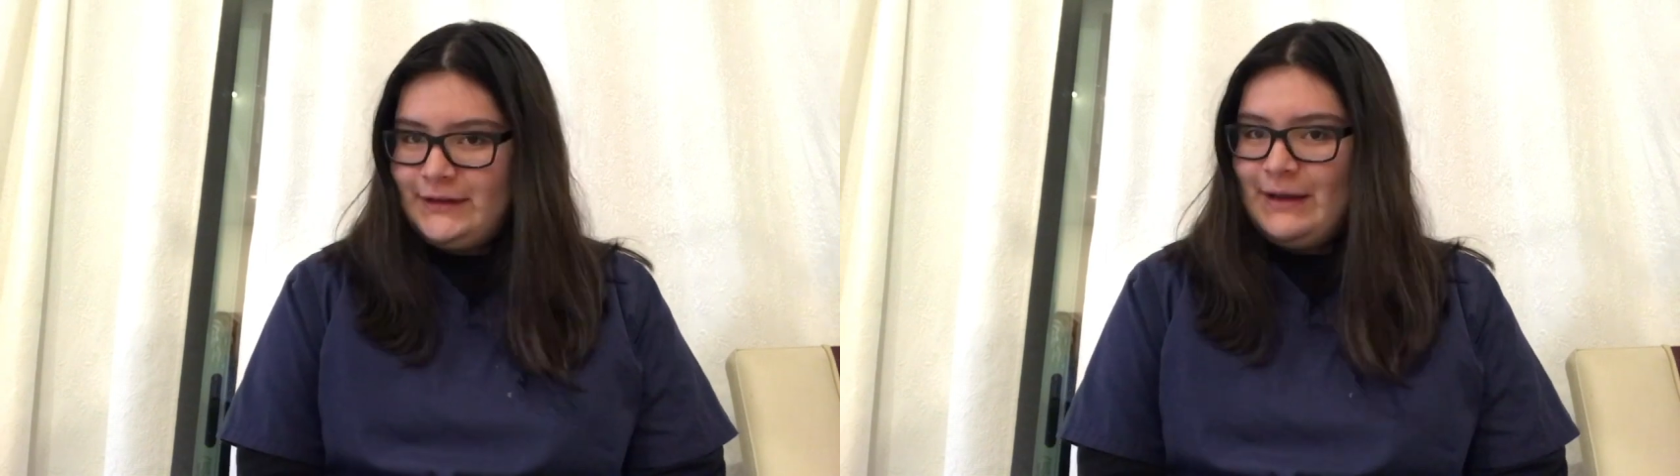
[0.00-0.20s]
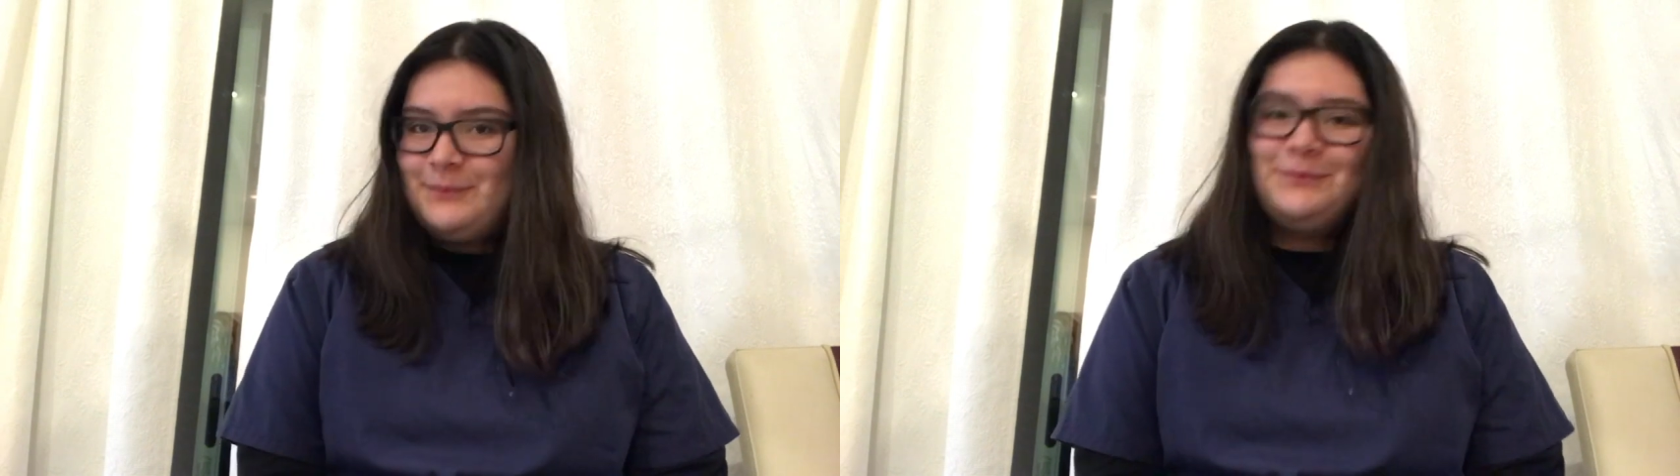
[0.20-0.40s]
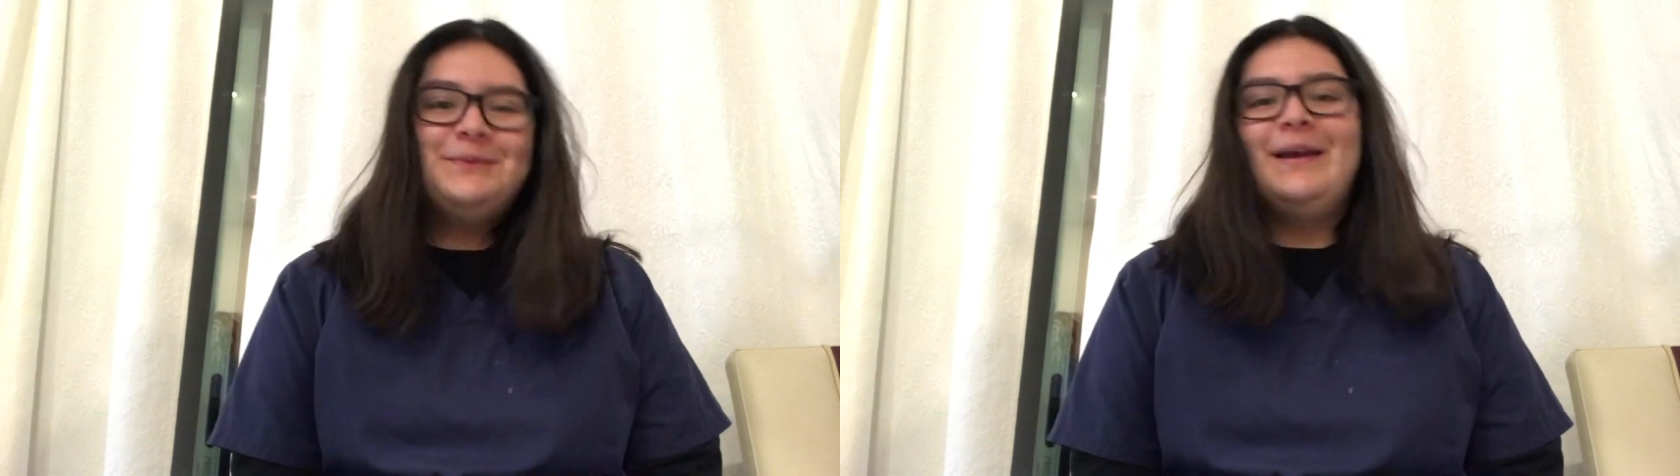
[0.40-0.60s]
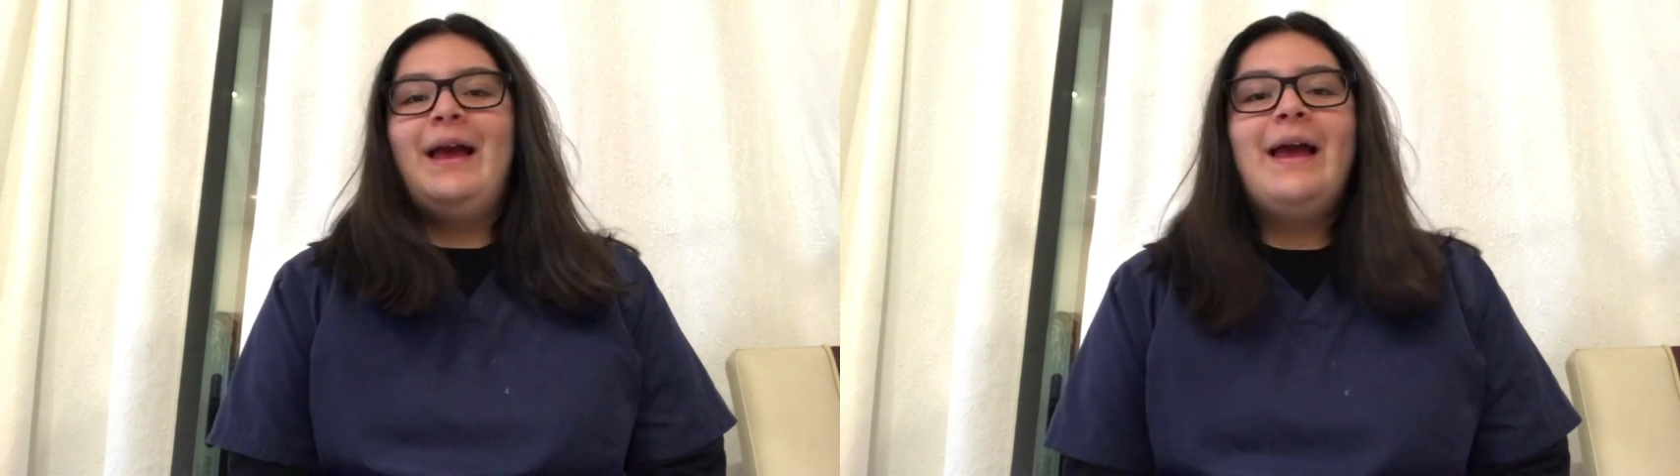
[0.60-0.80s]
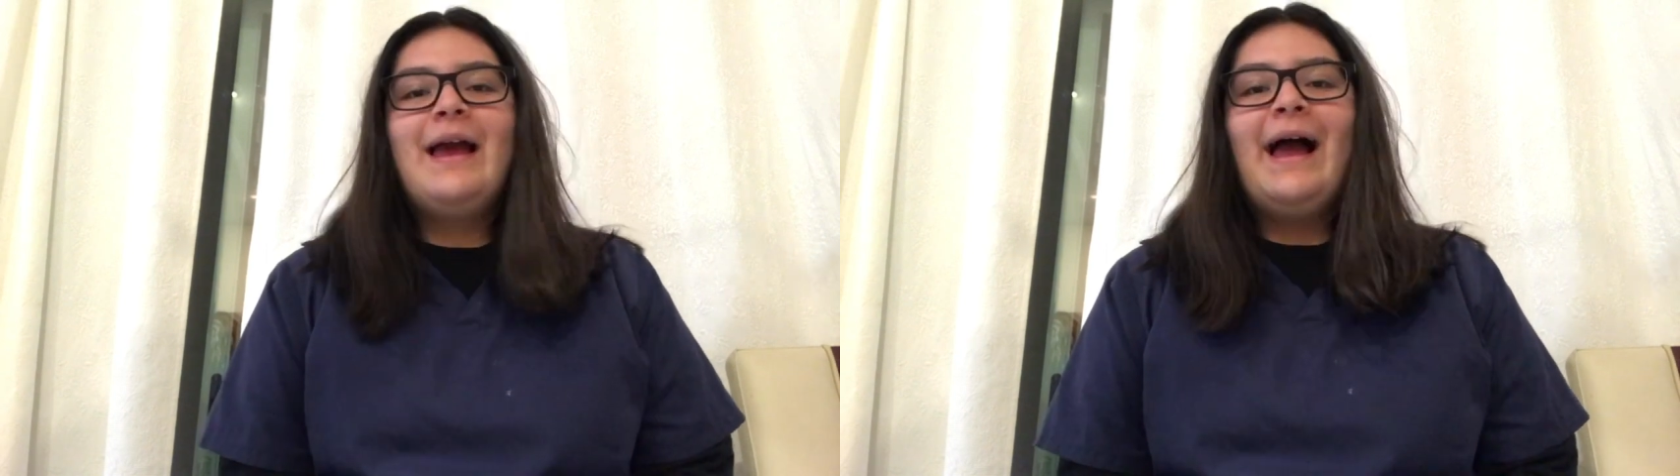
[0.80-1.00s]
time,
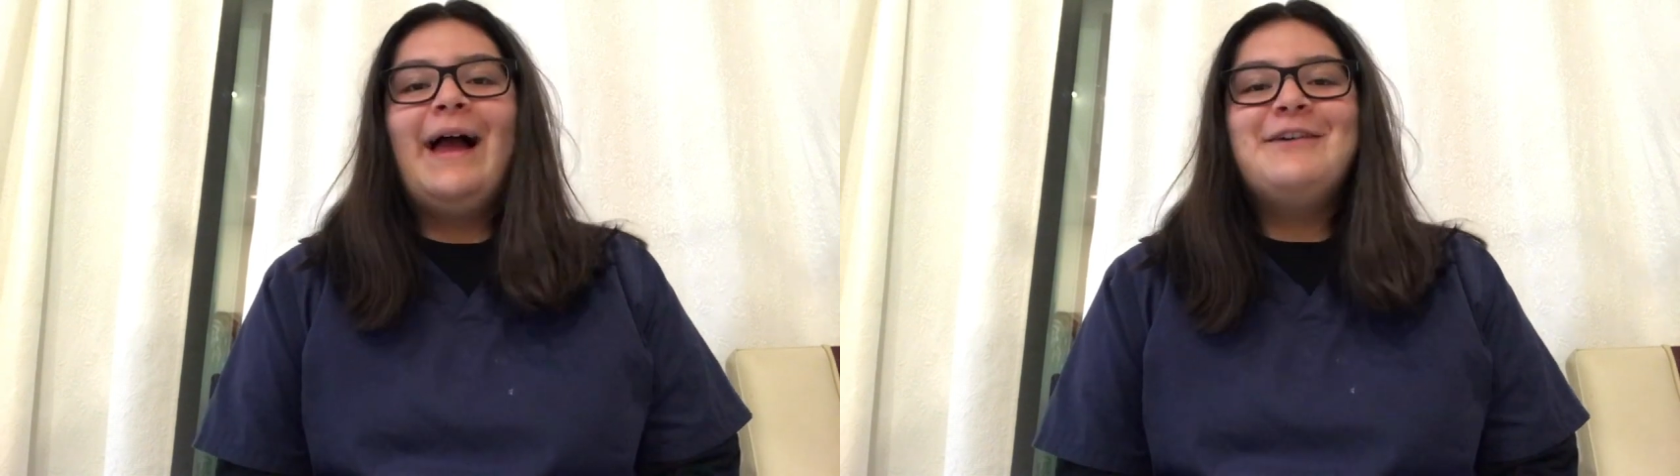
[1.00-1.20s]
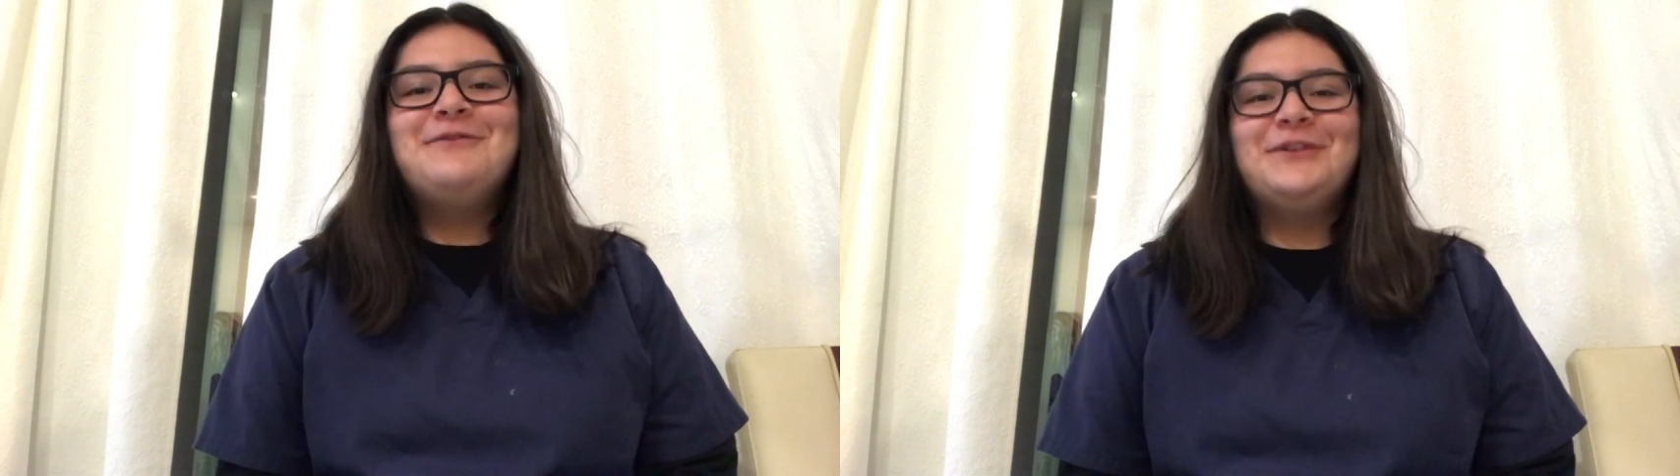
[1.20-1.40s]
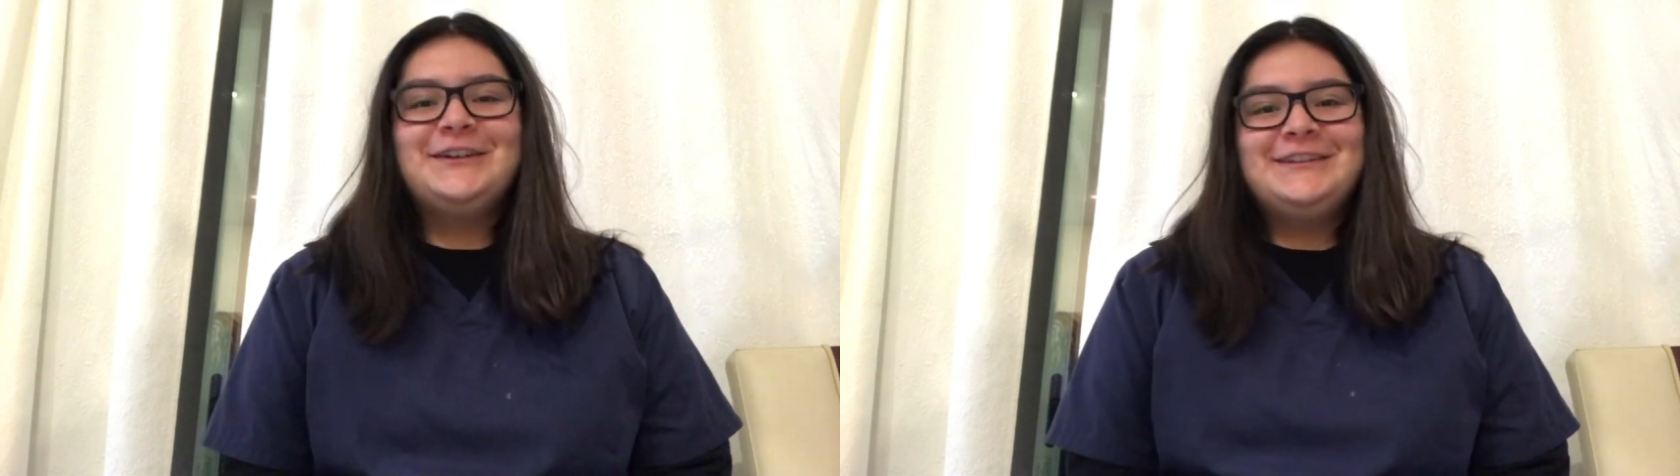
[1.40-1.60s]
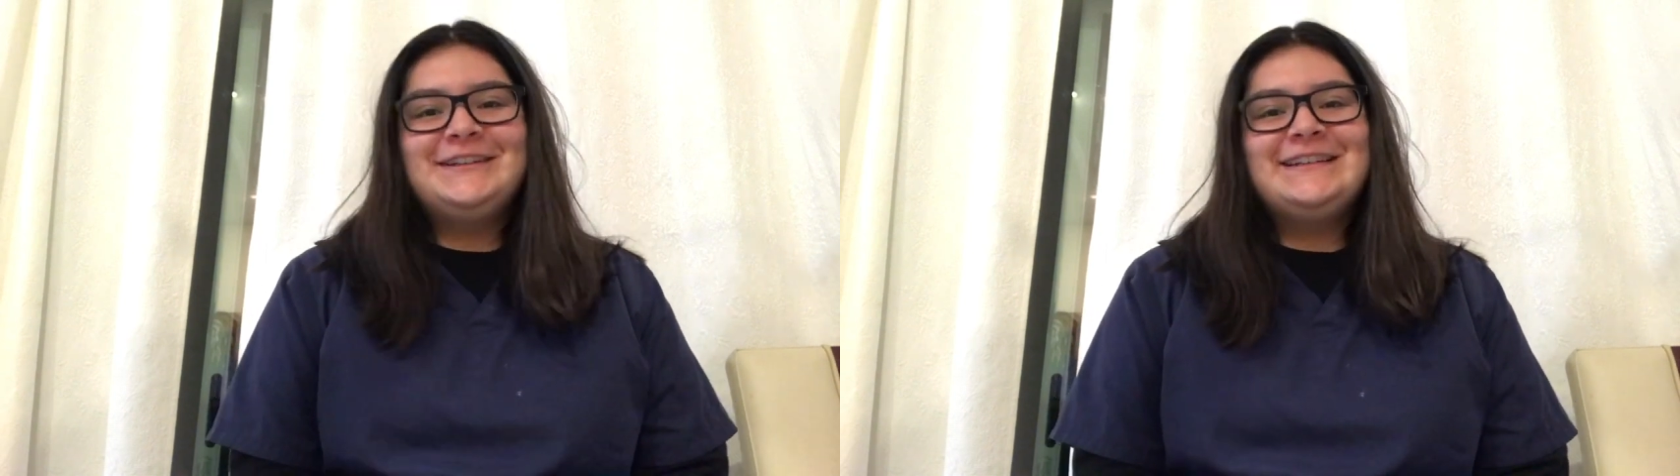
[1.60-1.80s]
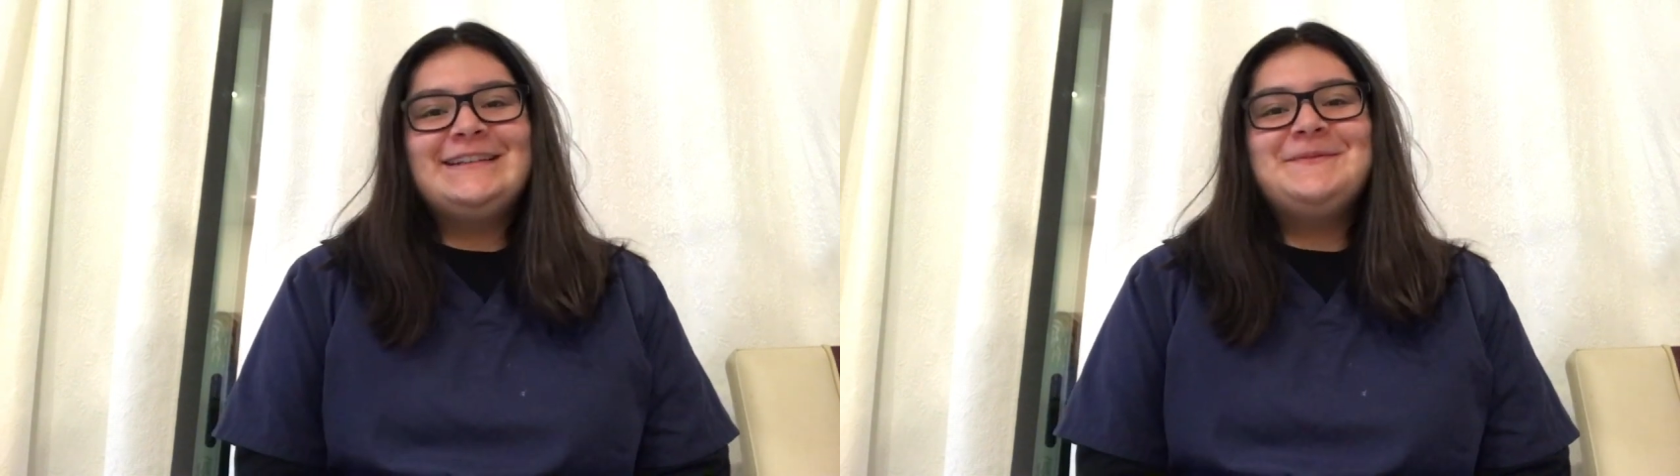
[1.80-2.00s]
I have worked
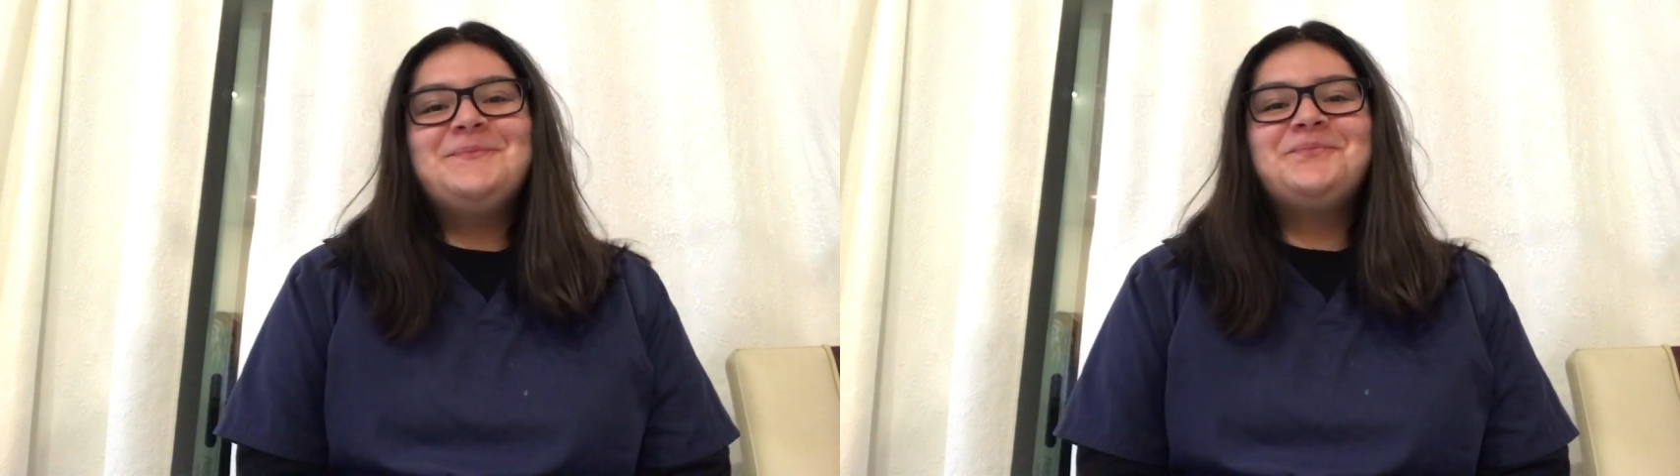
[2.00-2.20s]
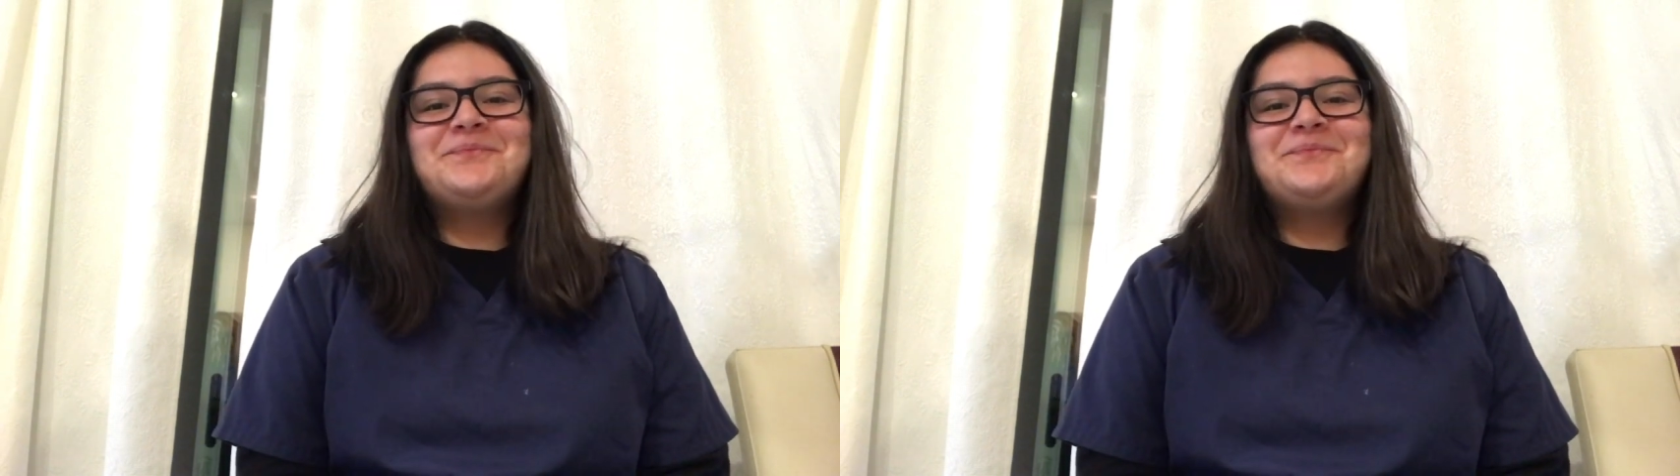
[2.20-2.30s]
on it.